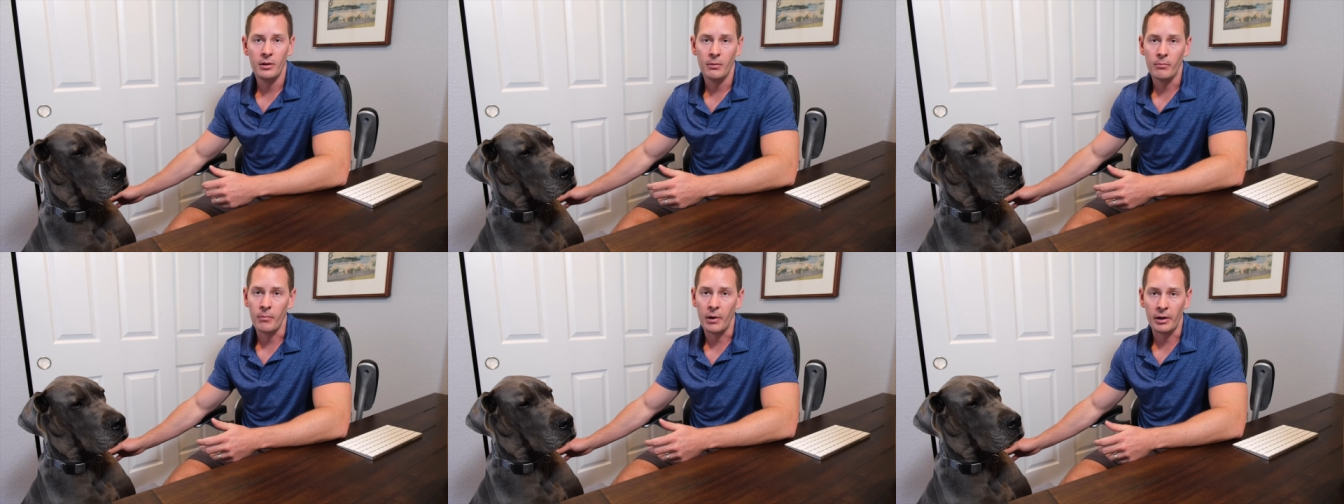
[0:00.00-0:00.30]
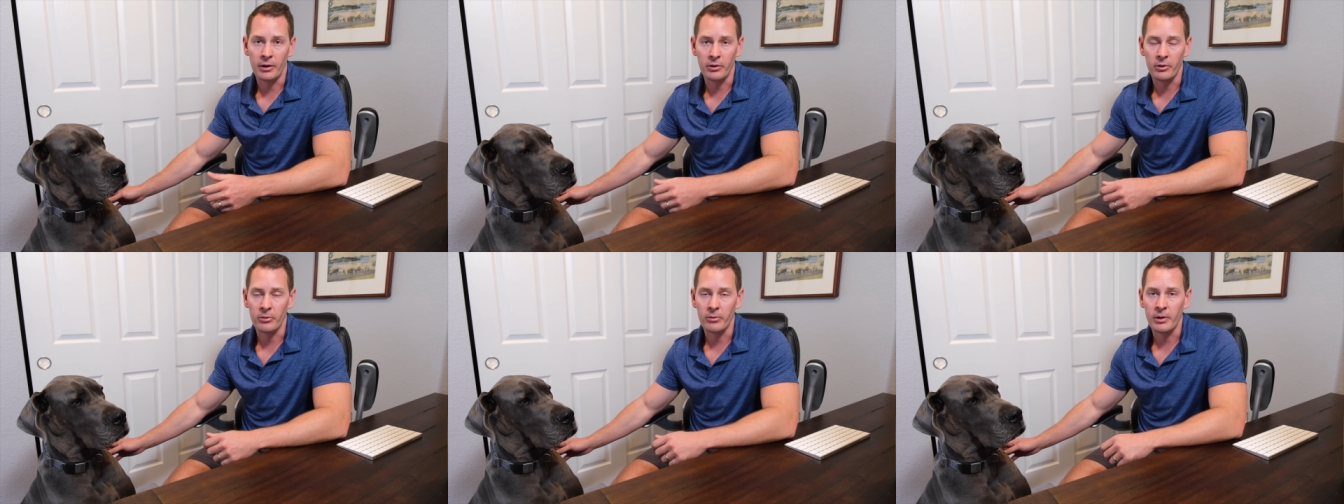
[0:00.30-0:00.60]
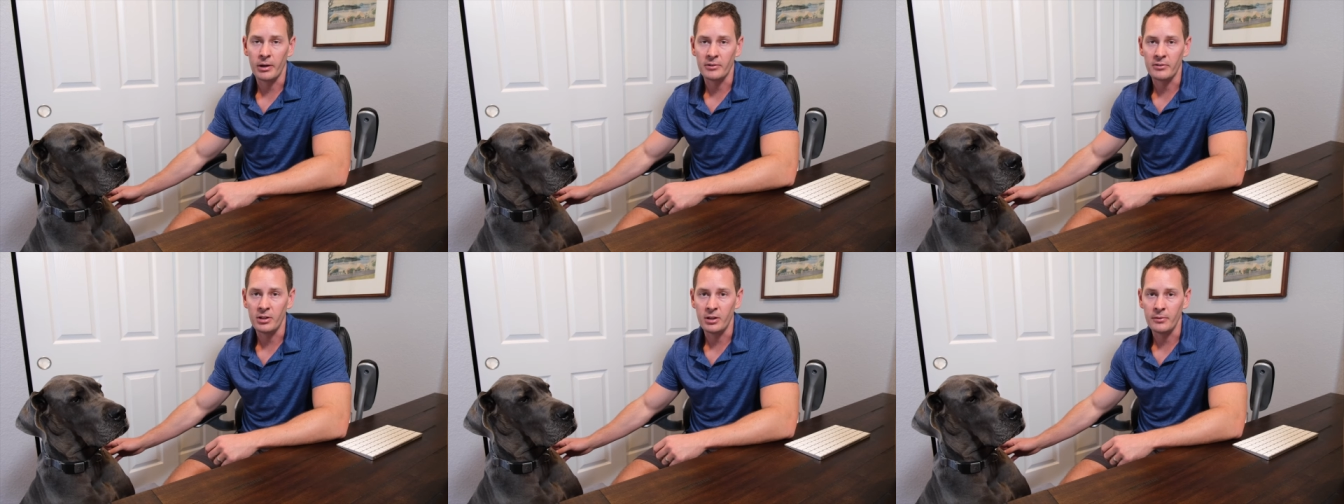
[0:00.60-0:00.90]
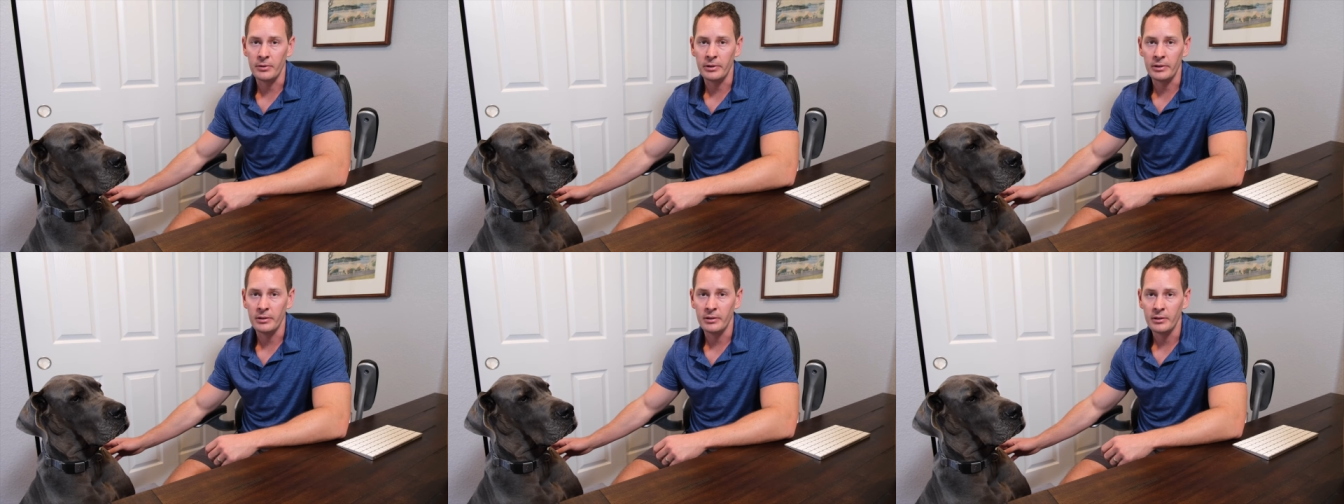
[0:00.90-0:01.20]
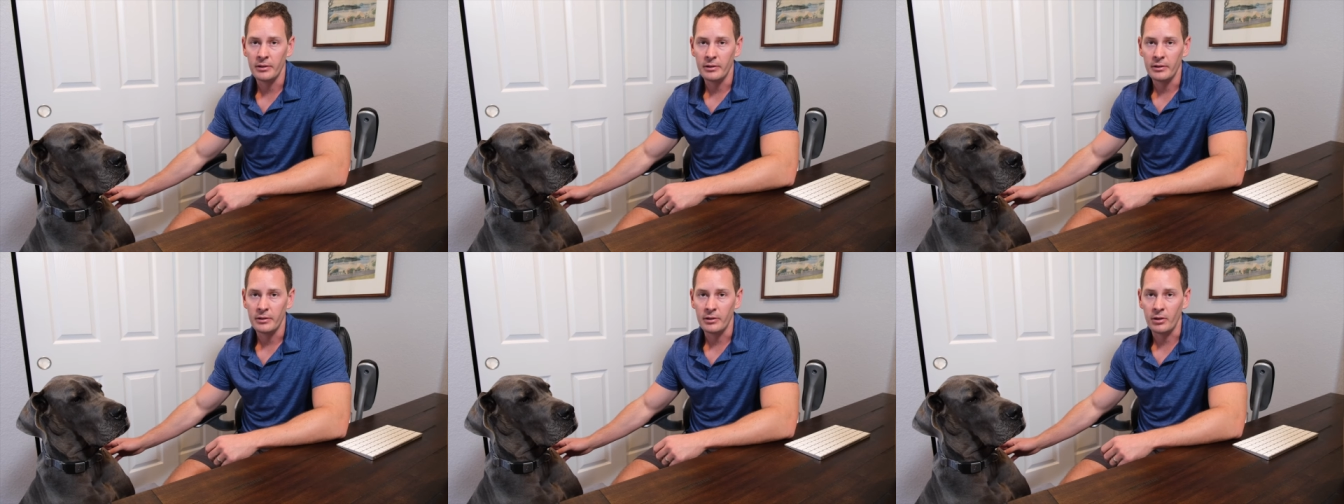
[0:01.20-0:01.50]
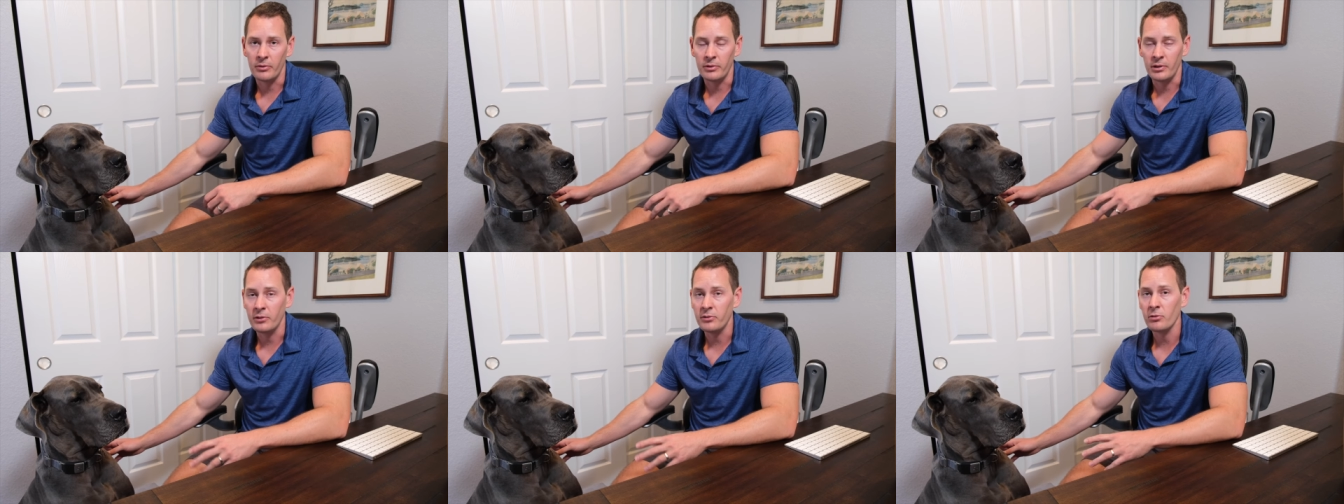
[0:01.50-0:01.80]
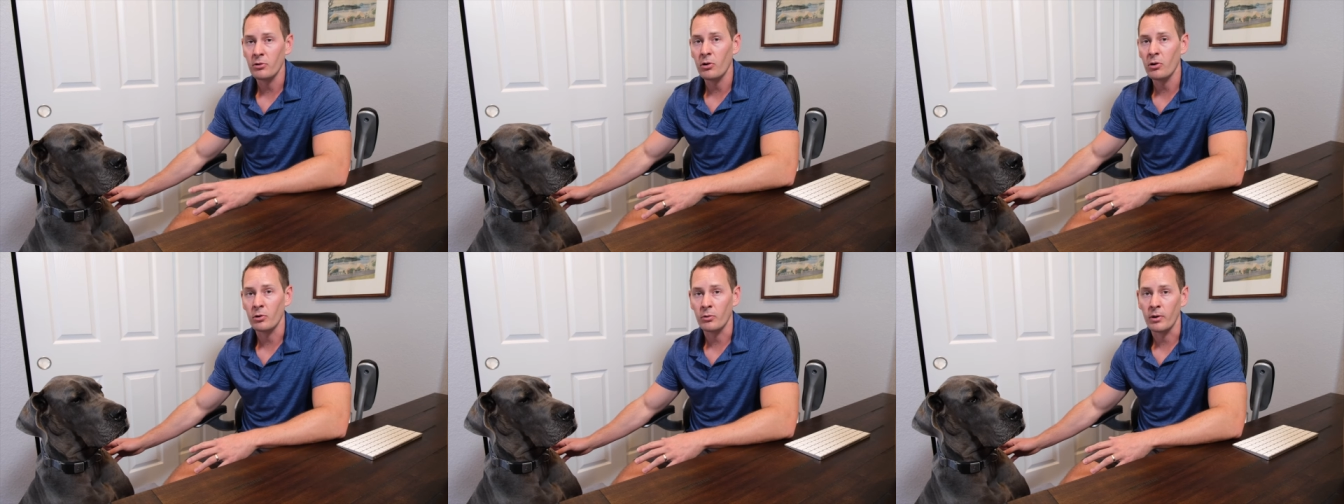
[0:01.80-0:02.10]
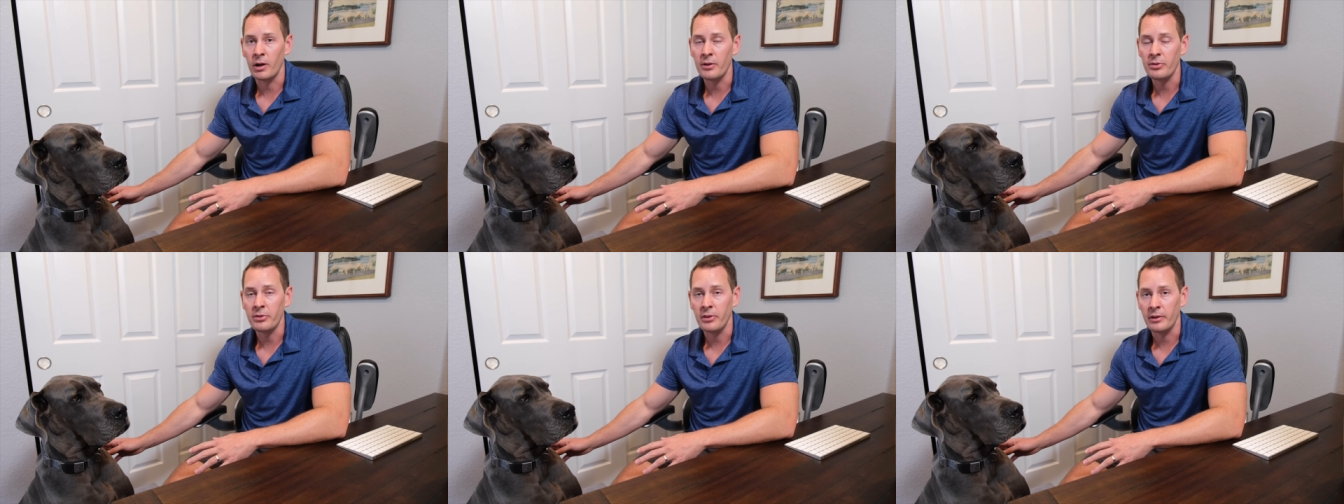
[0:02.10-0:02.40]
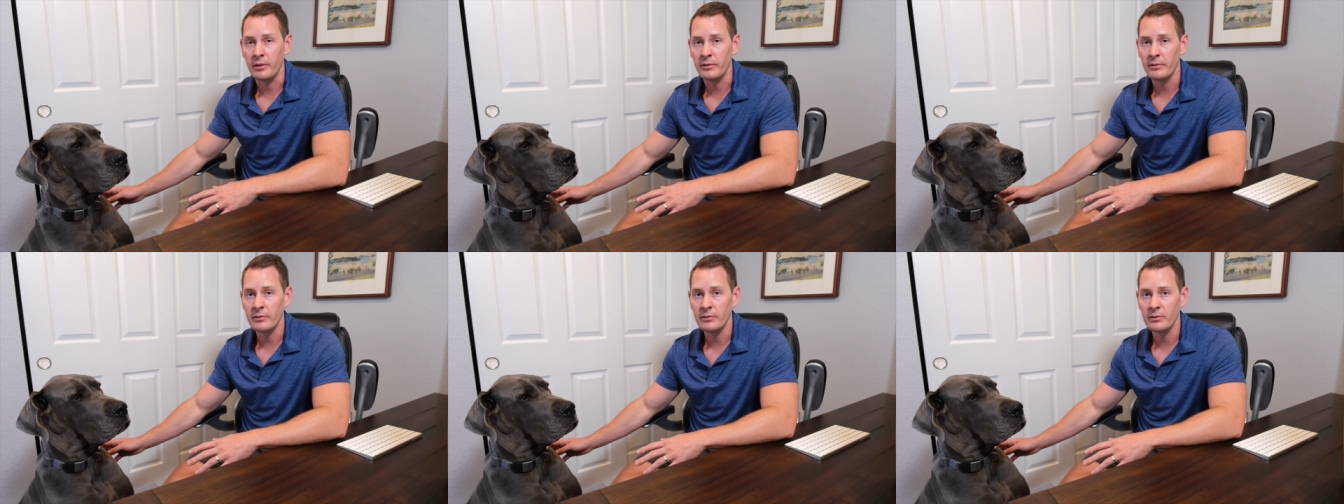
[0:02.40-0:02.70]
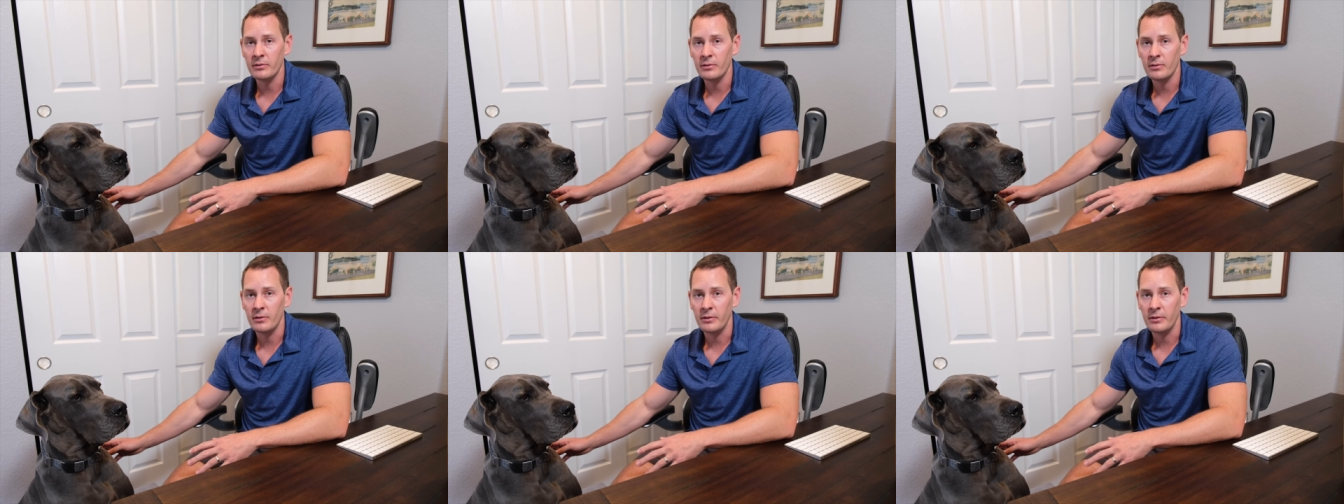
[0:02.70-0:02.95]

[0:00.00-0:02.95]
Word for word: monitor their activity, you know, these are all great things.